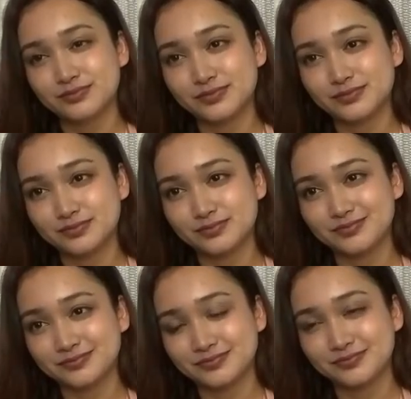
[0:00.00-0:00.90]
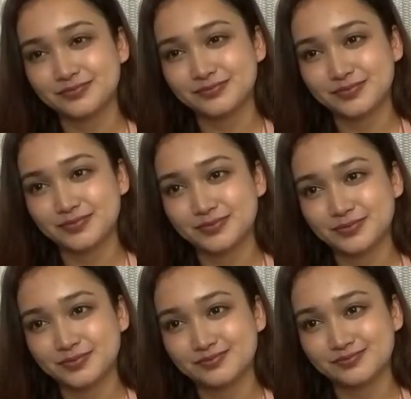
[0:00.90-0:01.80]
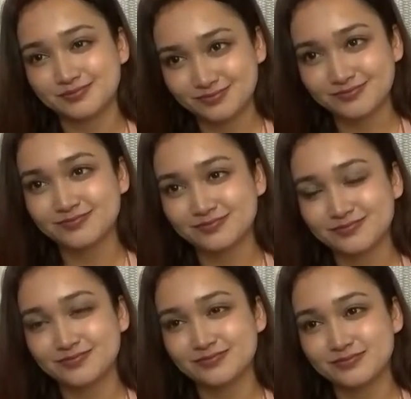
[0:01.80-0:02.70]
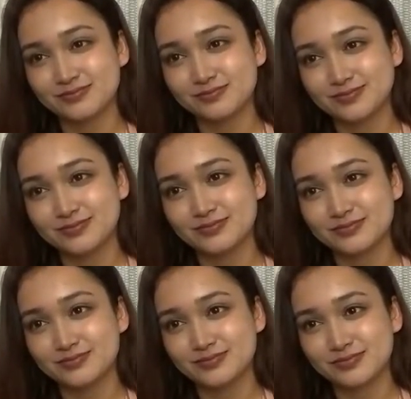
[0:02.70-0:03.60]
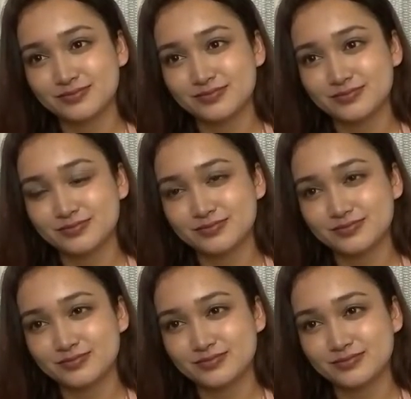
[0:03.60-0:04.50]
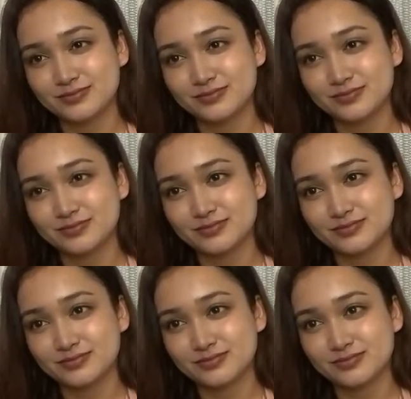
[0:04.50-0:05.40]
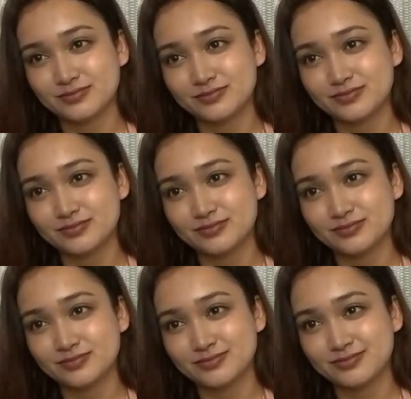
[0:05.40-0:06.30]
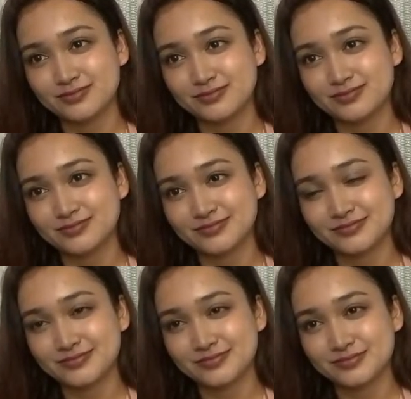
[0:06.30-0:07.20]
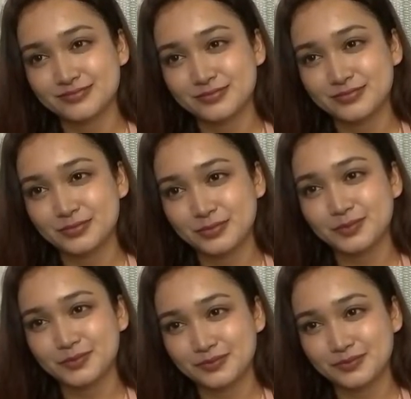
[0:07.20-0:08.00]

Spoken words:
(silent)